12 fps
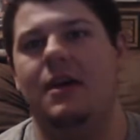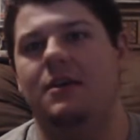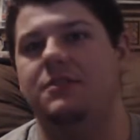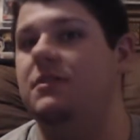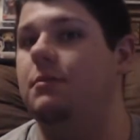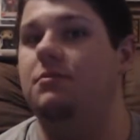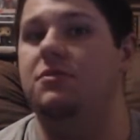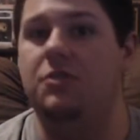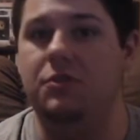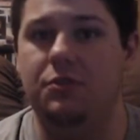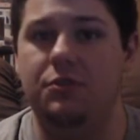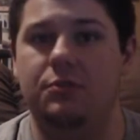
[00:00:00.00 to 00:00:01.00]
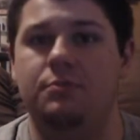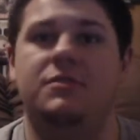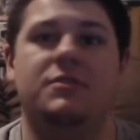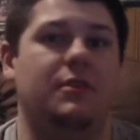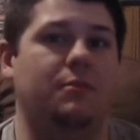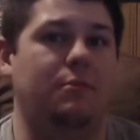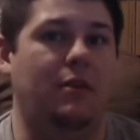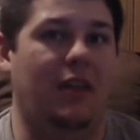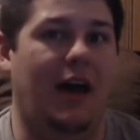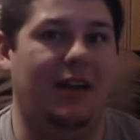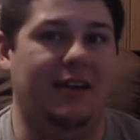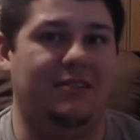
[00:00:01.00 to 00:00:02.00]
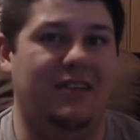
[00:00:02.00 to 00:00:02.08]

some doom, some melodic